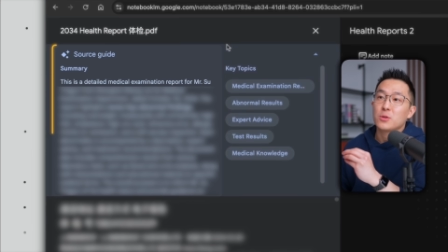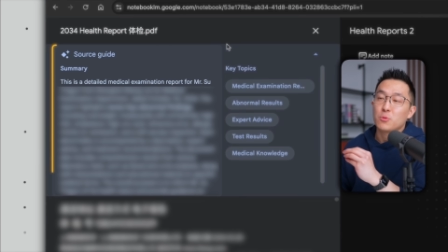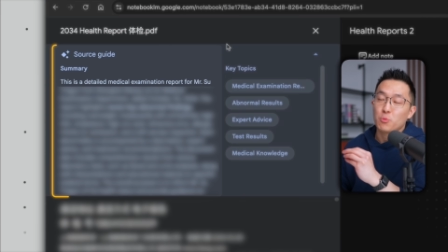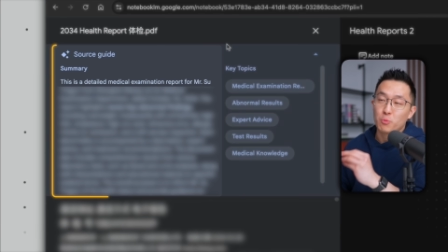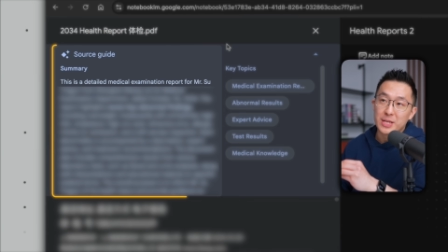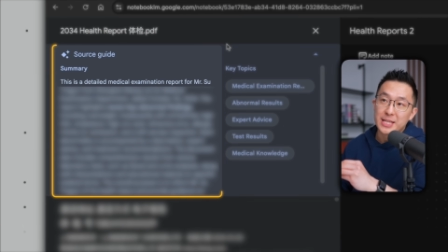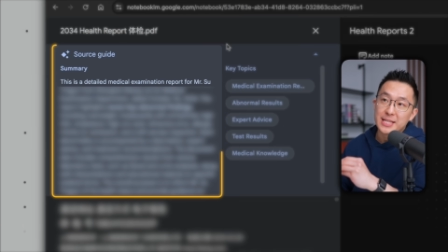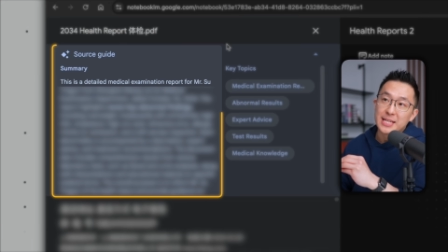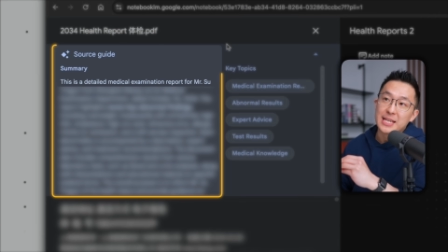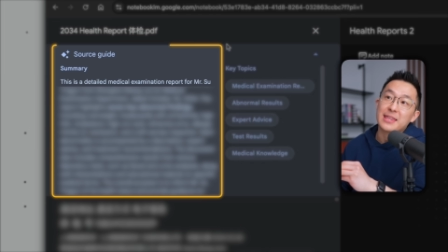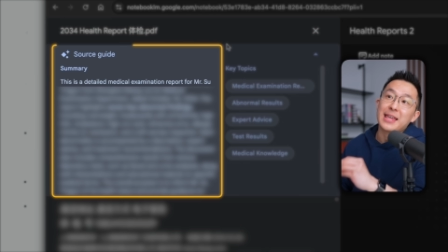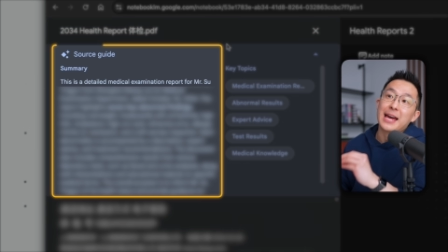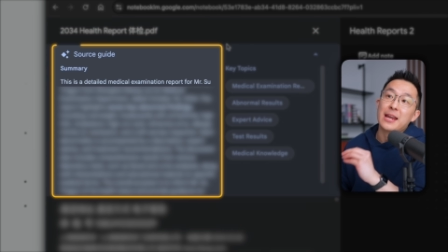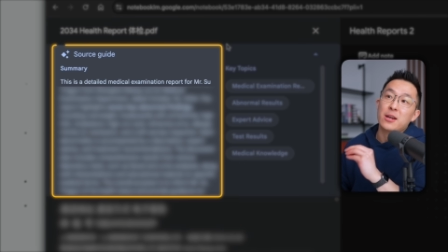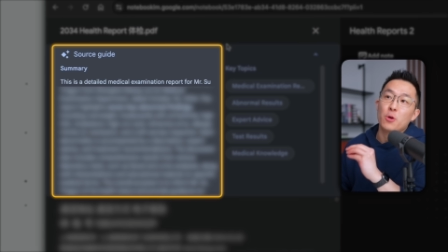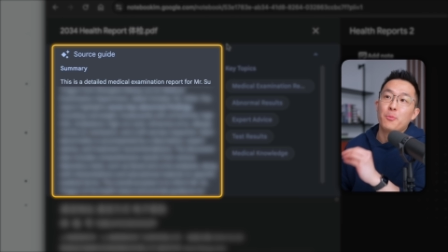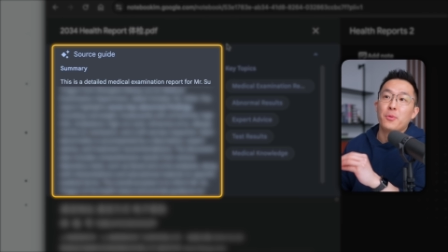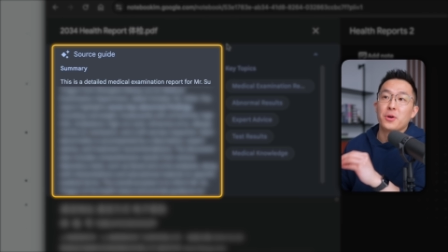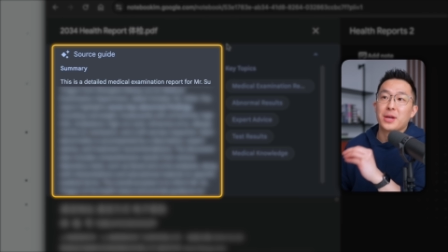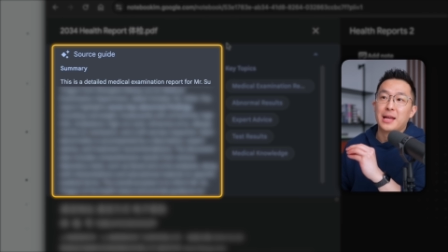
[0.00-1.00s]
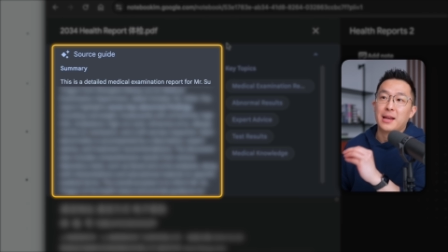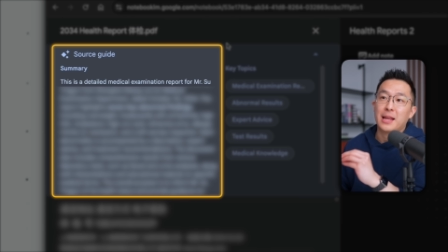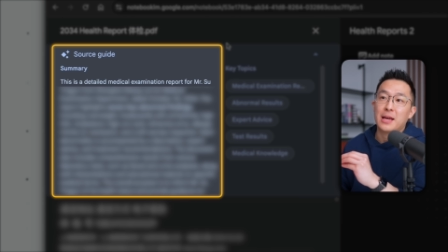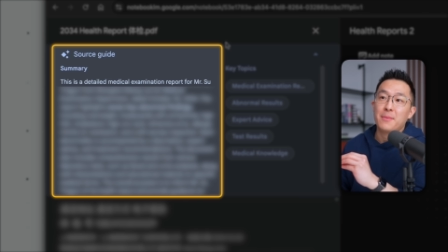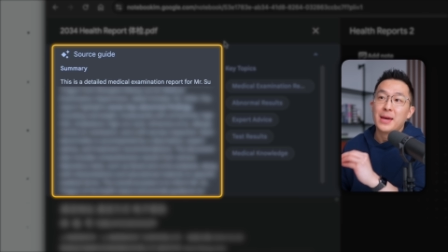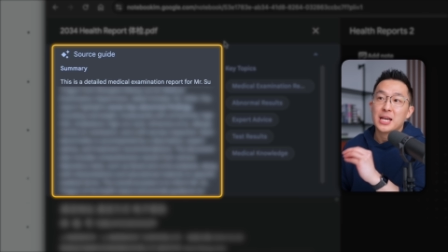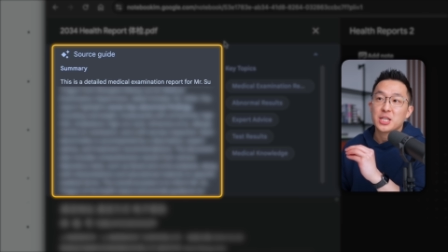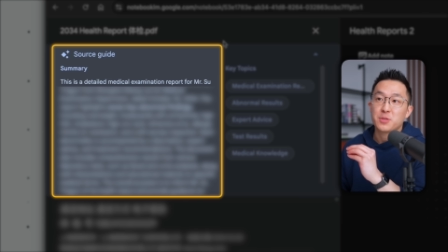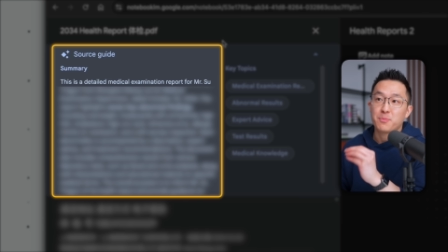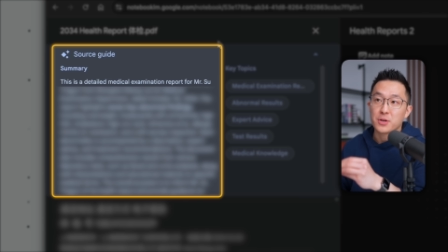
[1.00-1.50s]
we see that Notebook
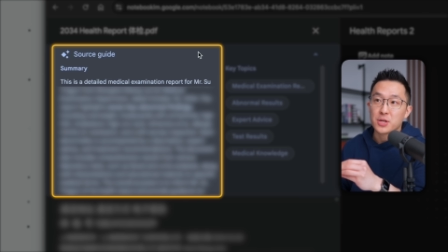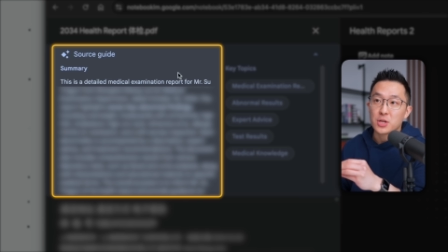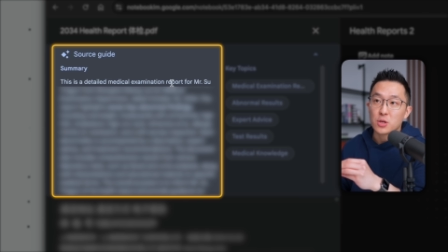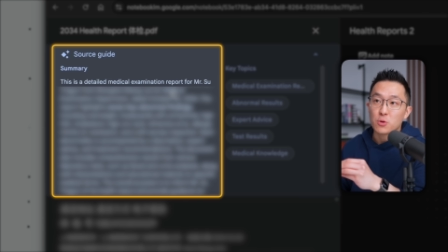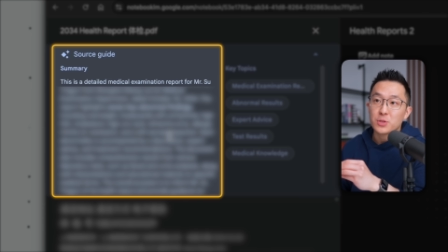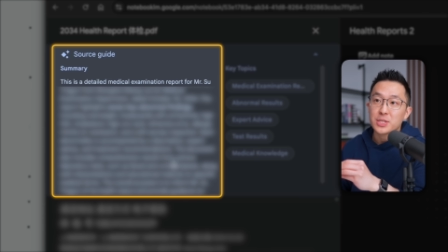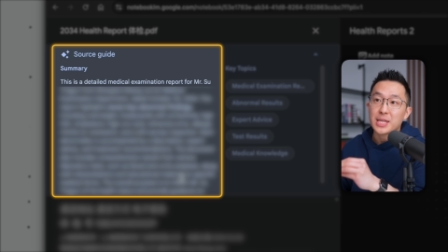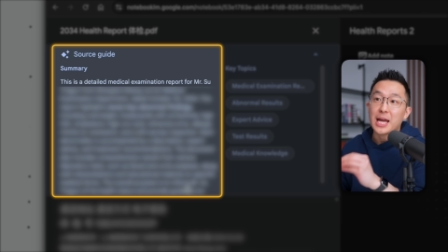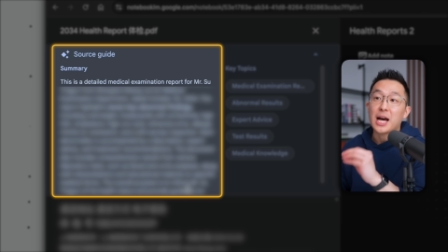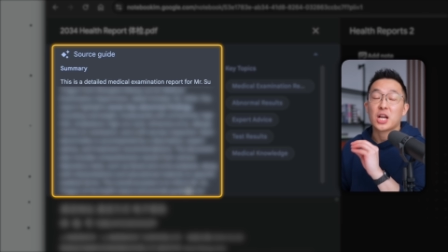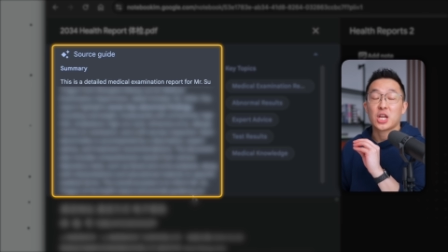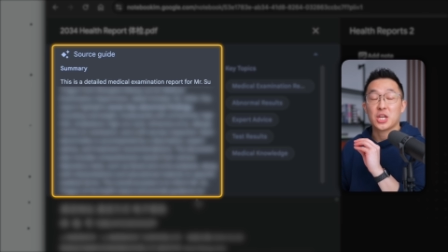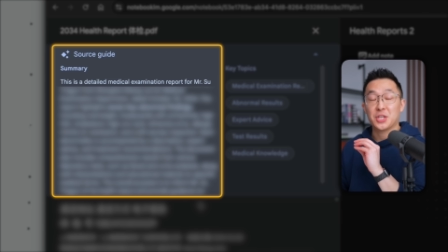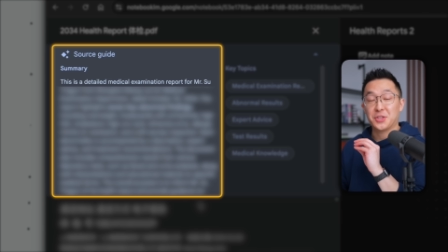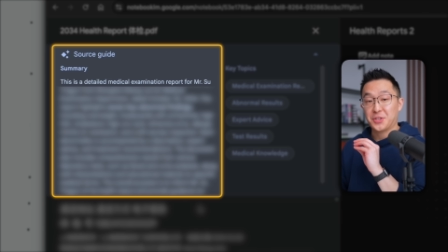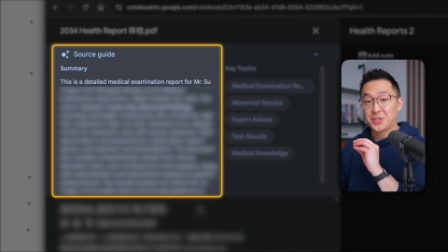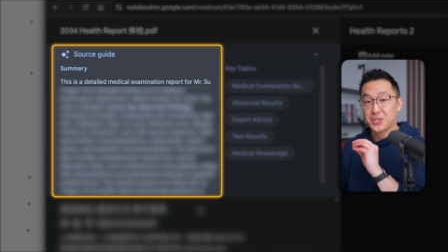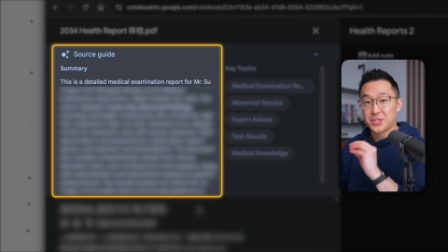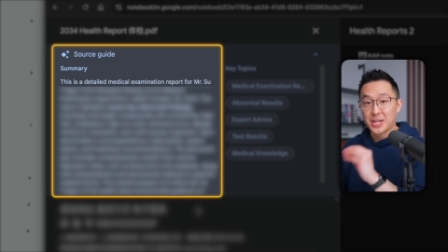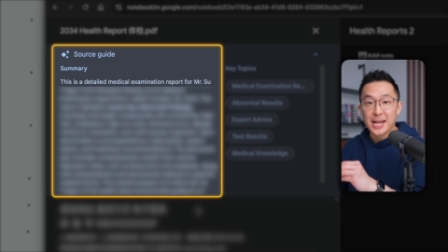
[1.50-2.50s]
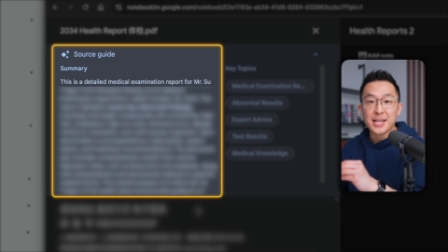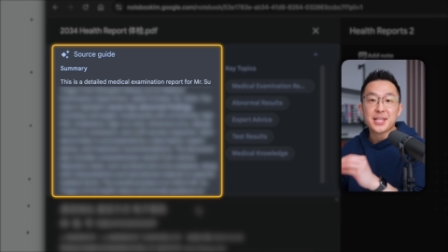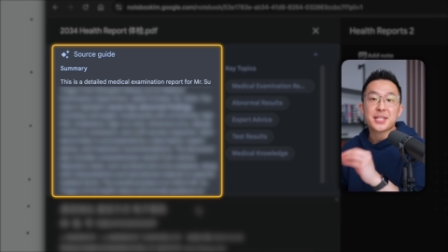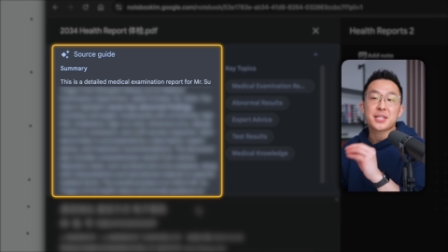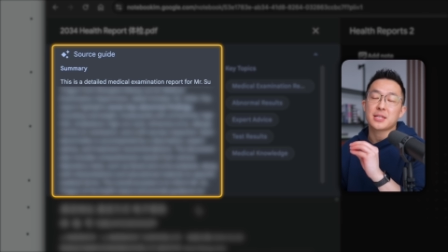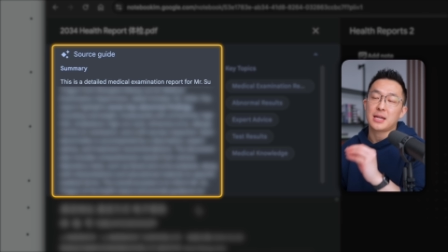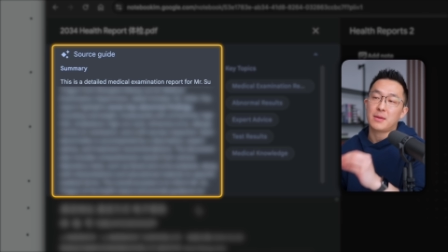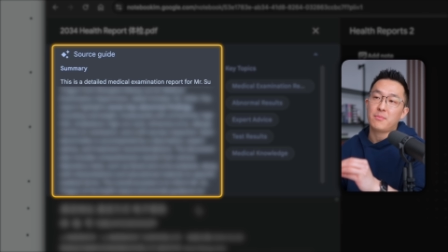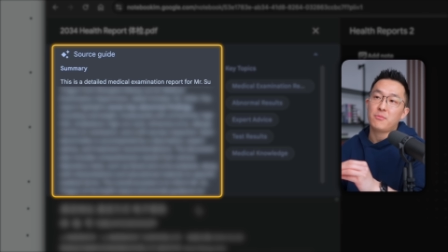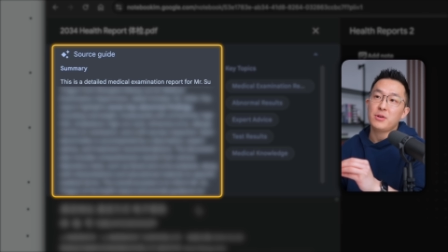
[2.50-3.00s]
LM has produced a concise
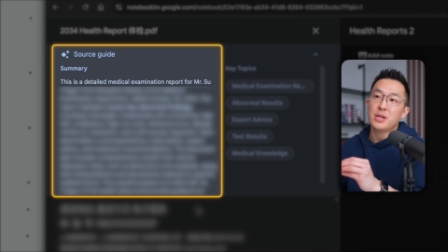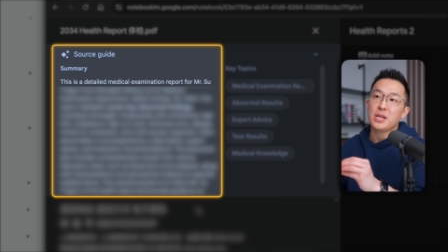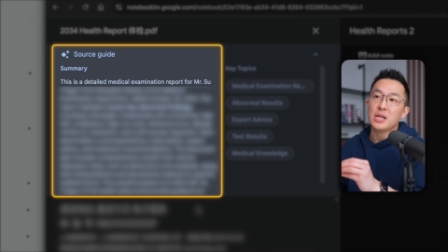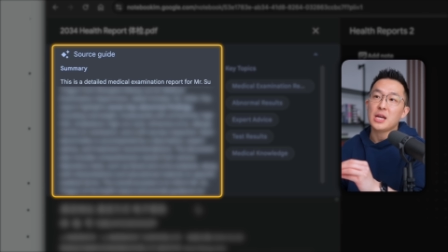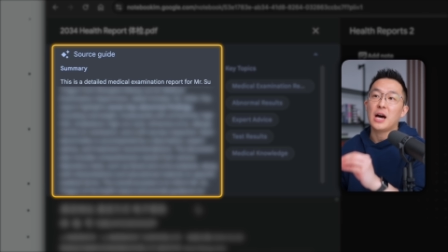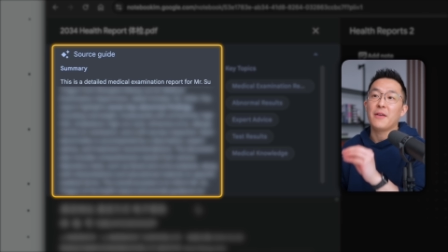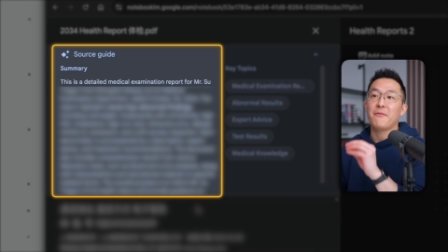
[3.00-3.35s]
summary